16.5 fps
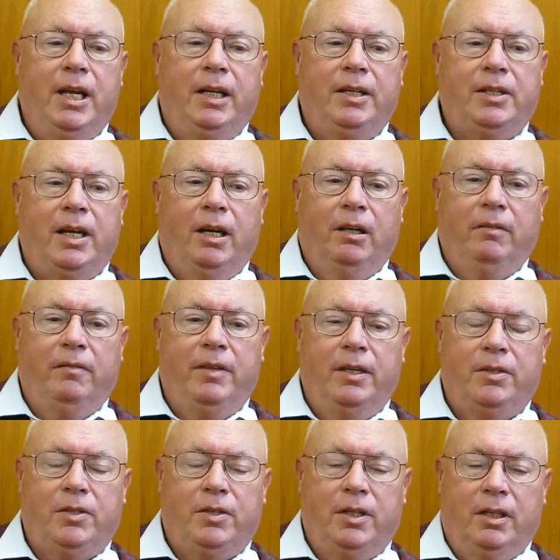takes care of
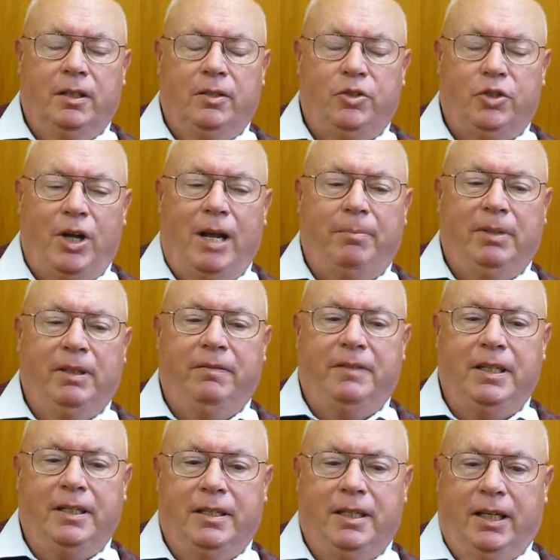this
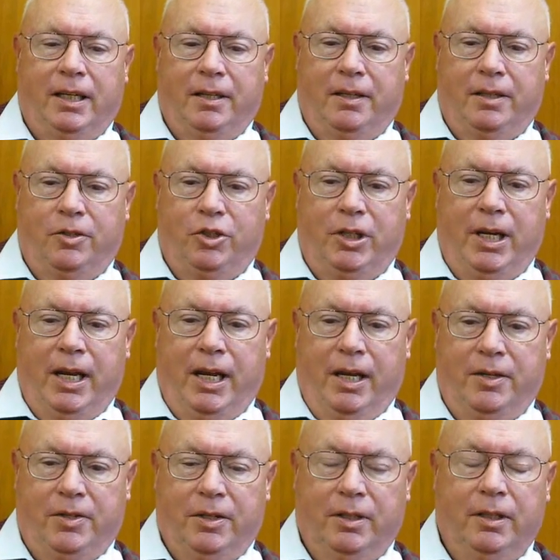shoplifting ticket that she
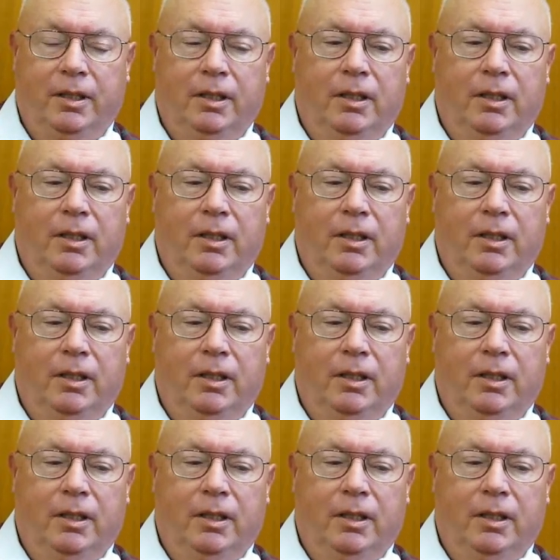has